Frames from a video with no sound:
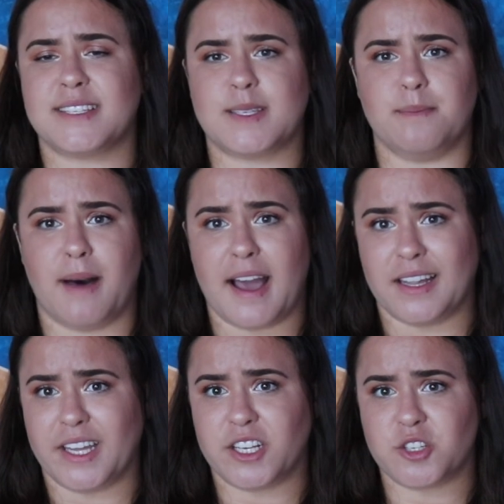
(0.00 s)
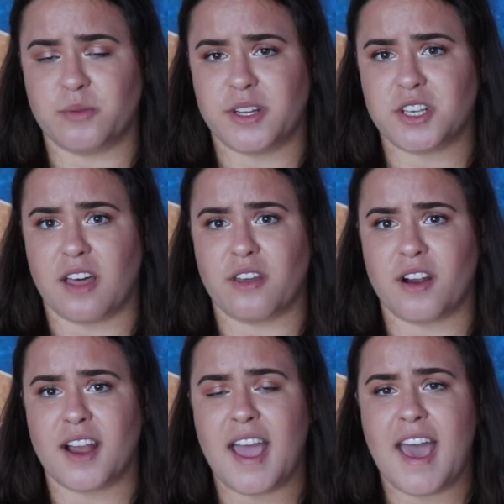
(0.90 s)
smiling to each
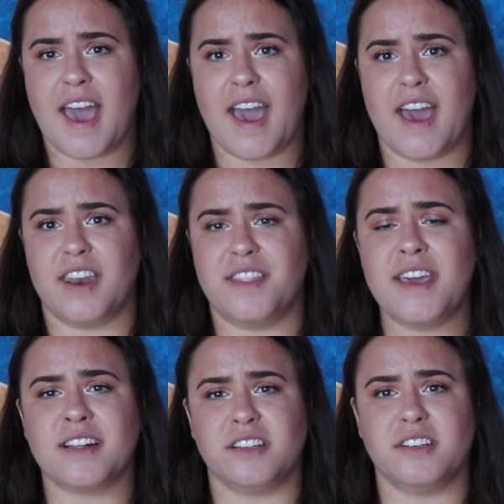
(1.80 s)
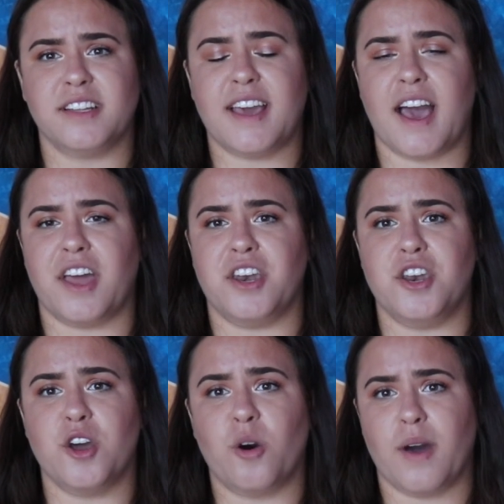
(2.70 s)
other, and they clearly had
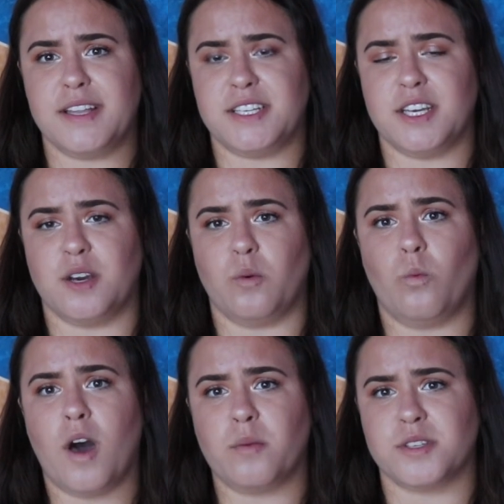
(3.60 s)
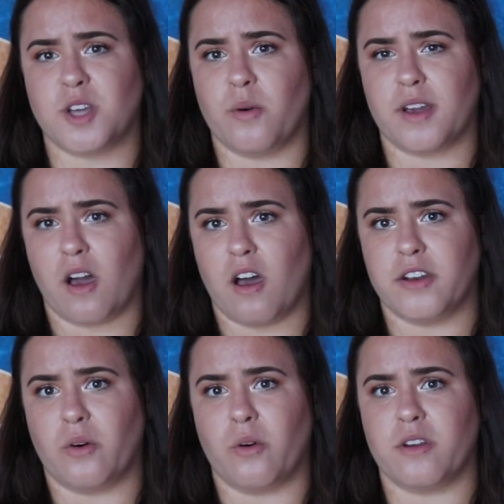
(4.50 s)
no idea what was going
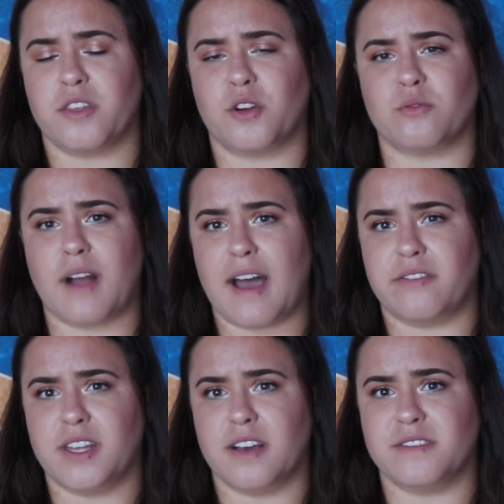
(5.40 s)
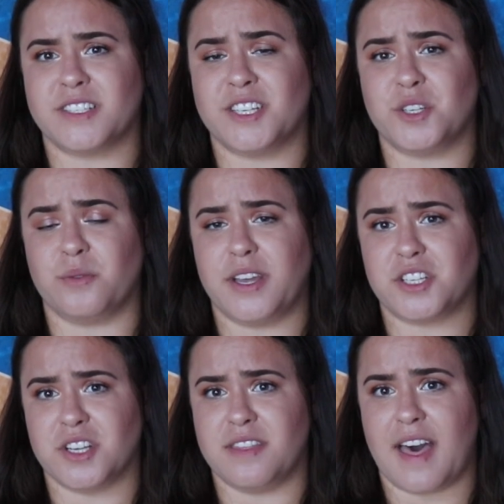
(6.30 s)
on or the gravity of the
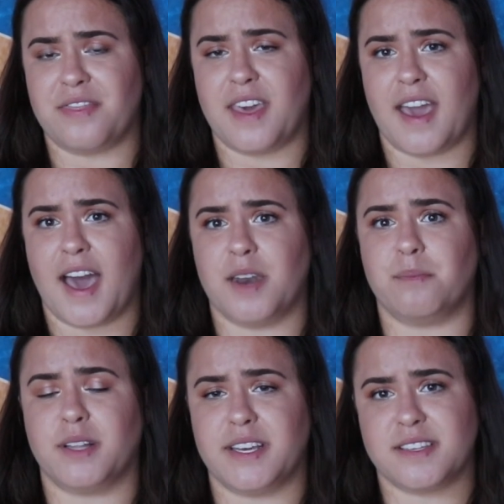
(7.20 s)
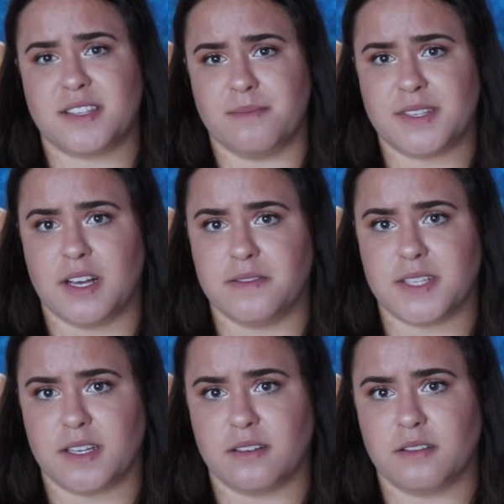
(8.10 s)
situation that they had placed themselves
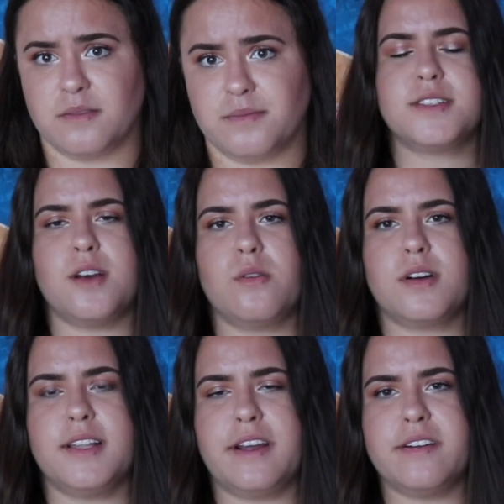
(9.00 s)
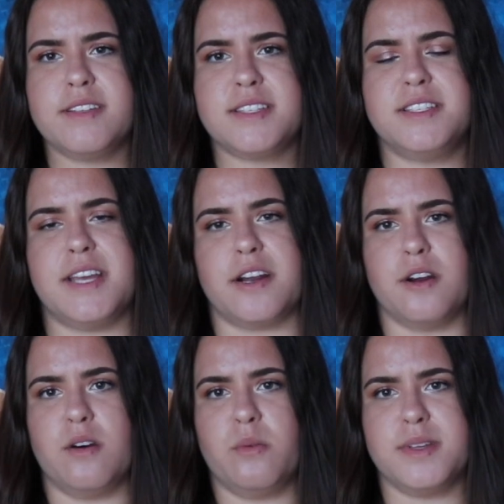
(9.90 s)
in. So Clarence
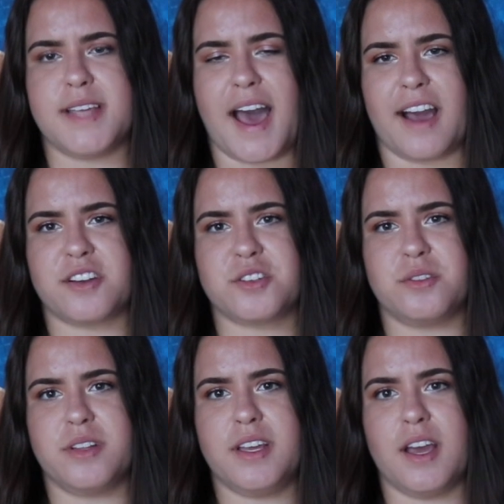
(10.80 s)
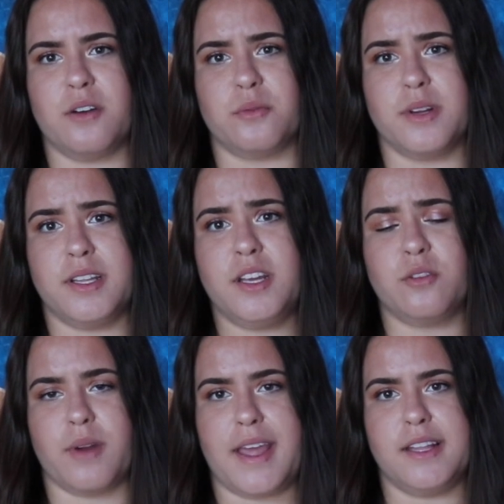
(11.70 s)
Darrow was actually a really
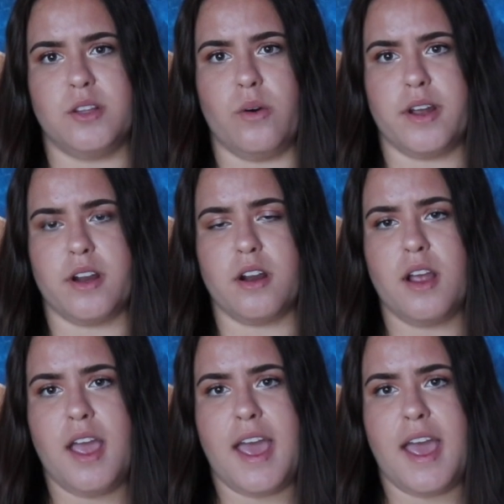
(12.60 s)
great lawyer,